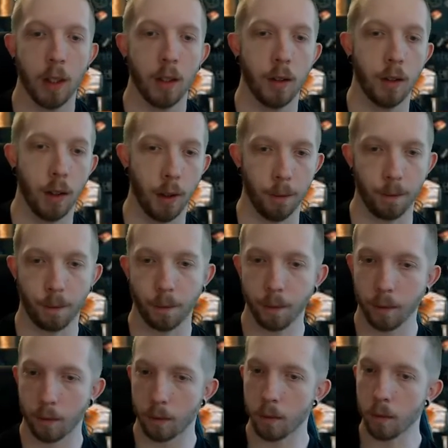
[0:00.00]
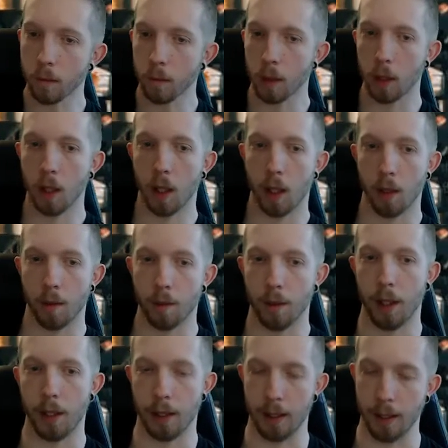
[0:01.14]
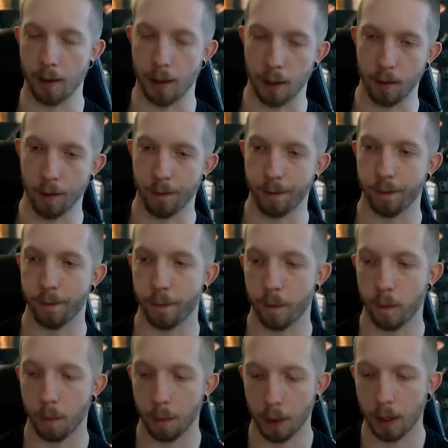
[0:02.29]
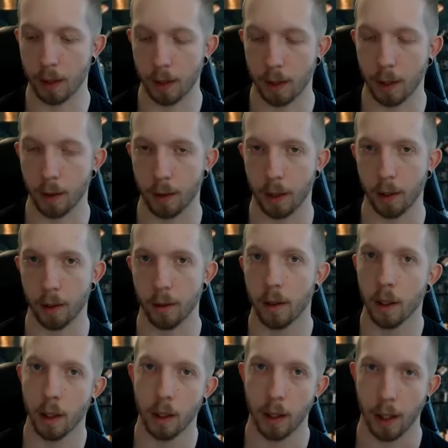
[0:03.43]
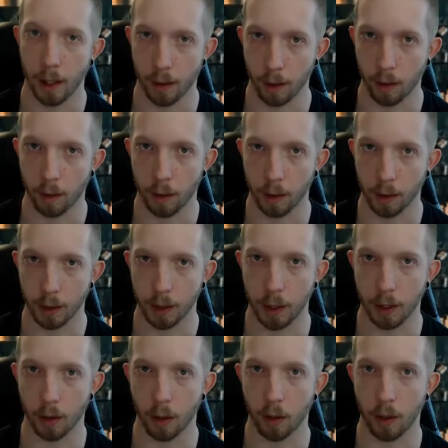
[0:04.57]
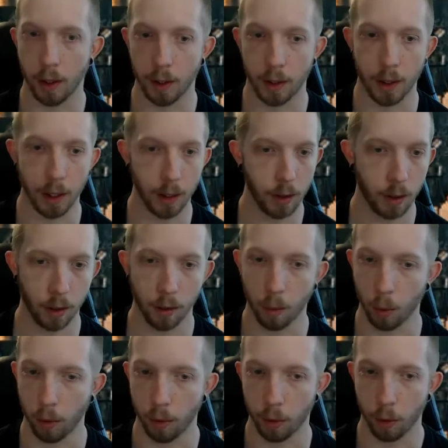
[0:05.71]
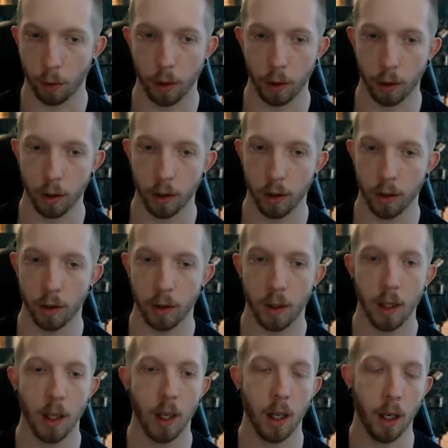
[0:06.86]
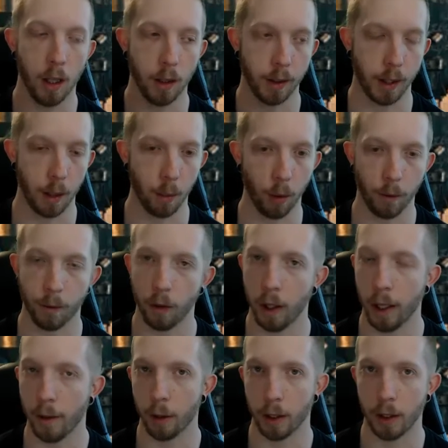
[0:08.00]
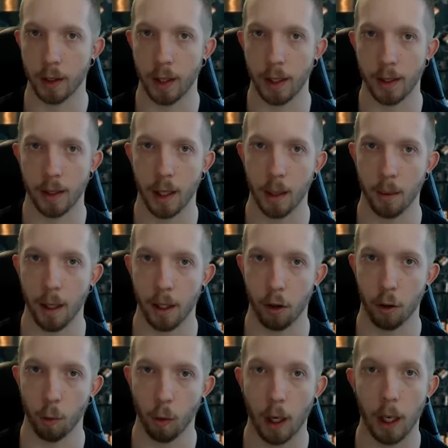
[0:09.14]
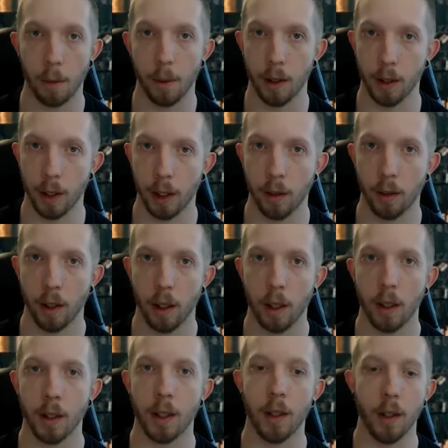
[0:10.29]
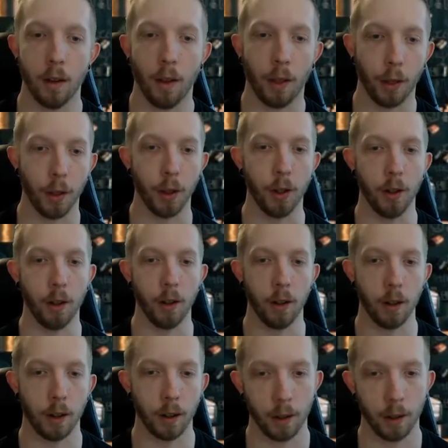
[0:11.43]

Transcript: So uh, it gives it, because it's healthier, as all healthy things are. It's denser, more nutritious. Uh, it's got more flavor because it has time to actually ripen and get get thick.